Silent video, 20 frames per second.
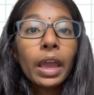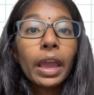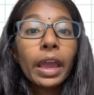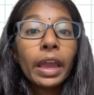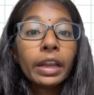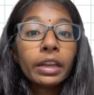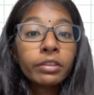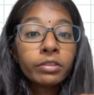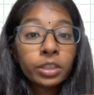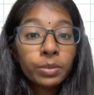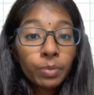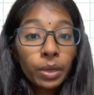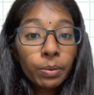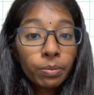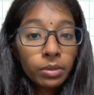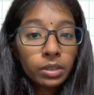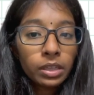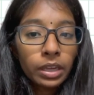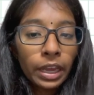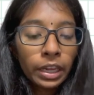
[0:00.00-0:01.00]
And
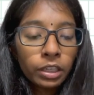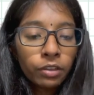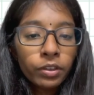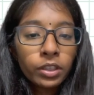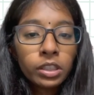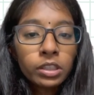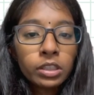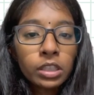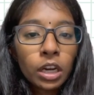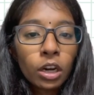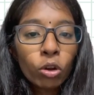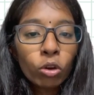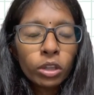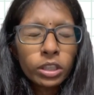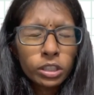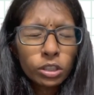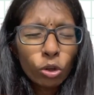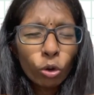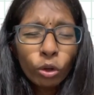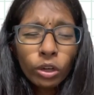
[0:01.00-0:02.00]
remember, activated charcoal
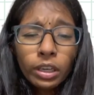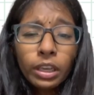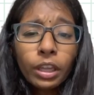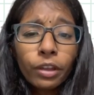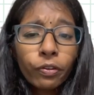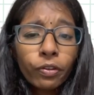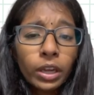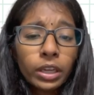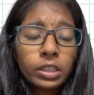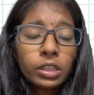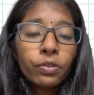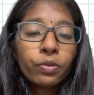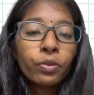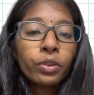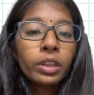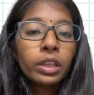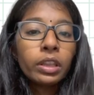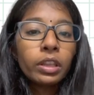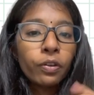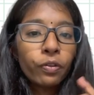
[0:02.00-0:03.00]
is only effective
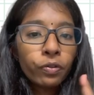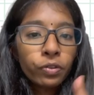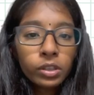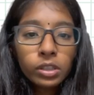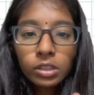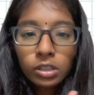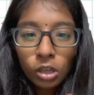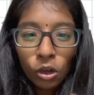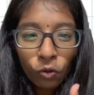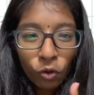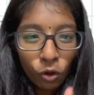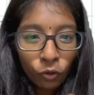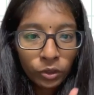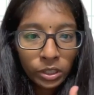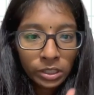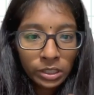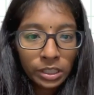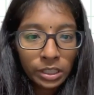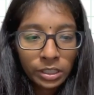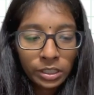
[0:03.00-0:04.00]
within the first hour of
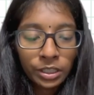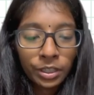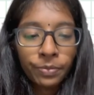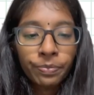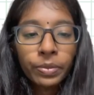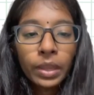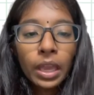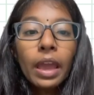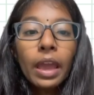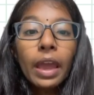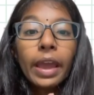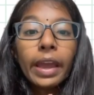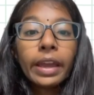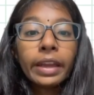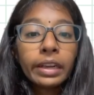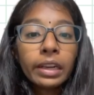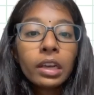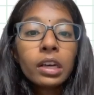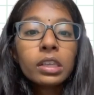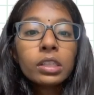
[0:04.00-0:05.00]
ingestion.
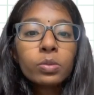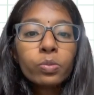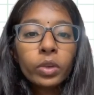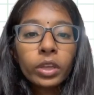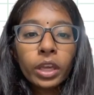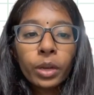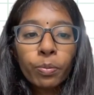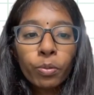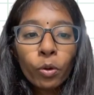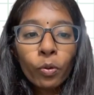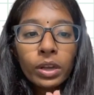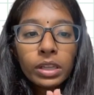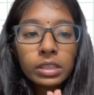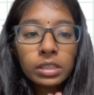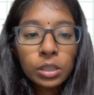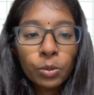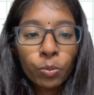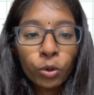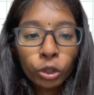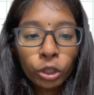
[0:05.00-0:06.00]
At last, we can provide
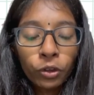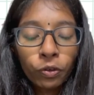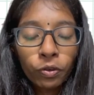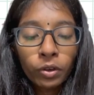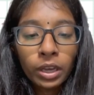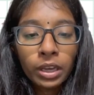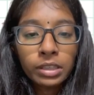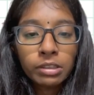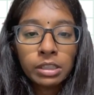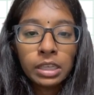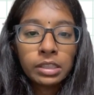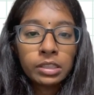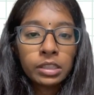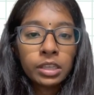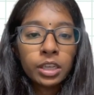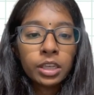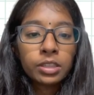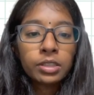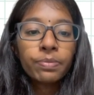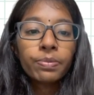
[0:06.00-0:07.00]
supportive care such
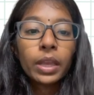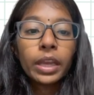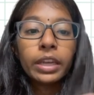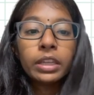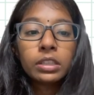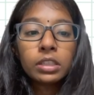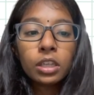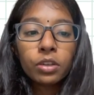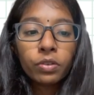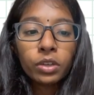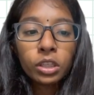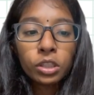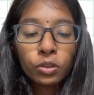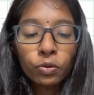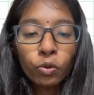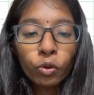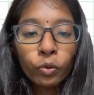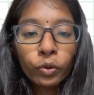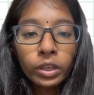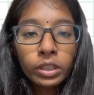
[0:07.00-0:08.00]
as intravenous
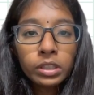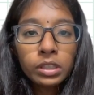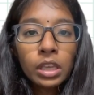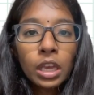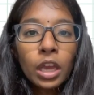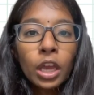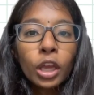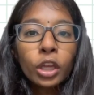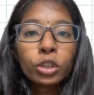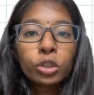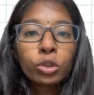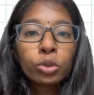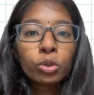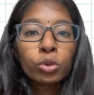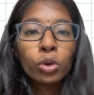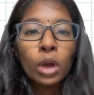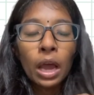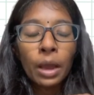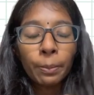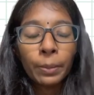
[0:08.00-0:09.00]
fluids
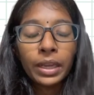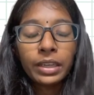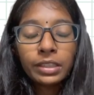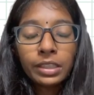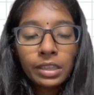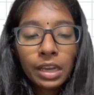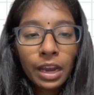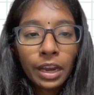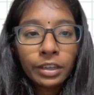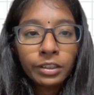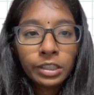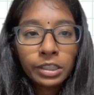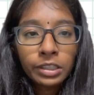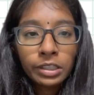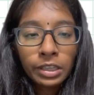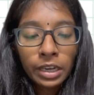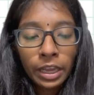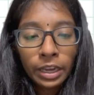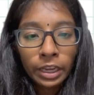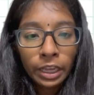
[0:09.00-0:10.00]
to maintain
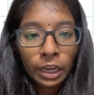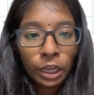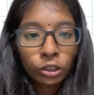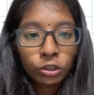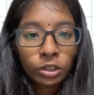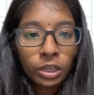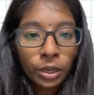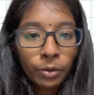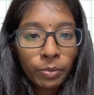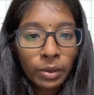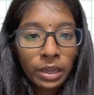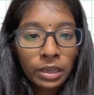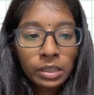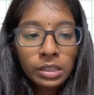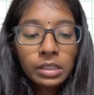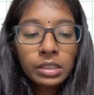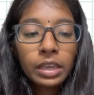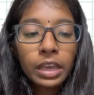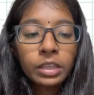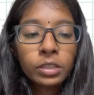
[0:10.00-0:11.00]
hydration and electrolyte
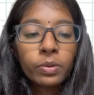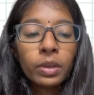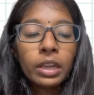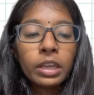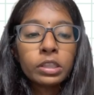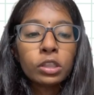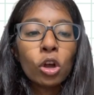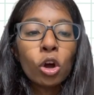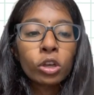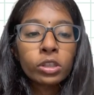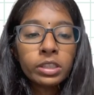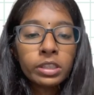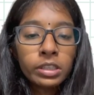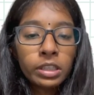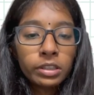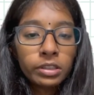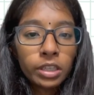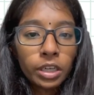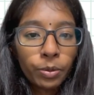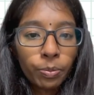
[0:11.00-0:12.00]
balance, as well as
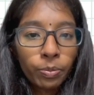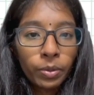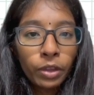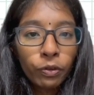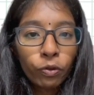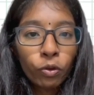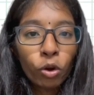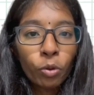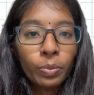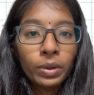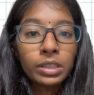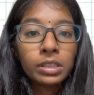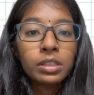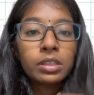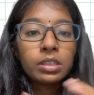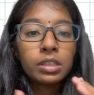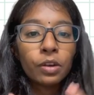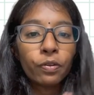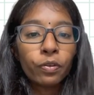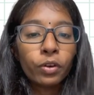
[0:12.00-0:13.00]
oxygen therapy for
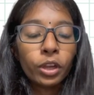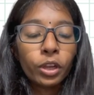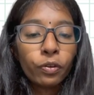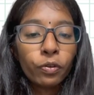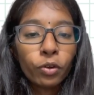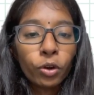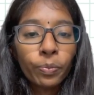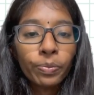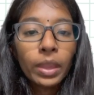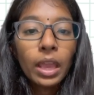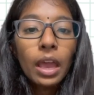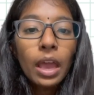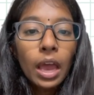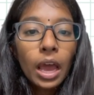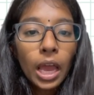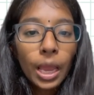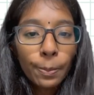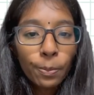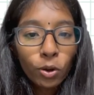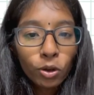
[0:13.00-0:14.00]
patients suffering from
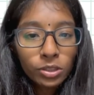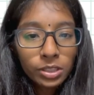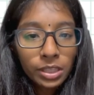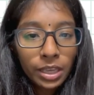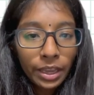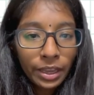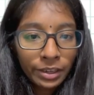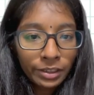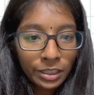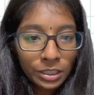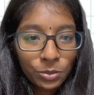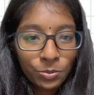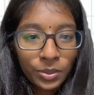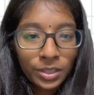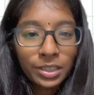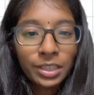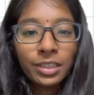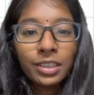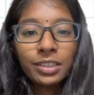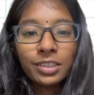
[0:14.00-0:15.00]
hypoxia and
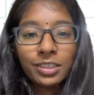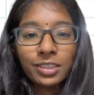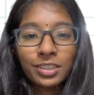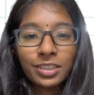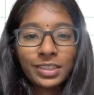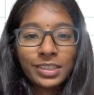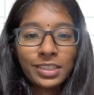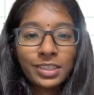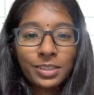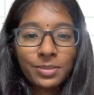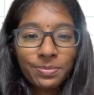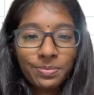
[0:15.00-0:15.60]
respiratory distress.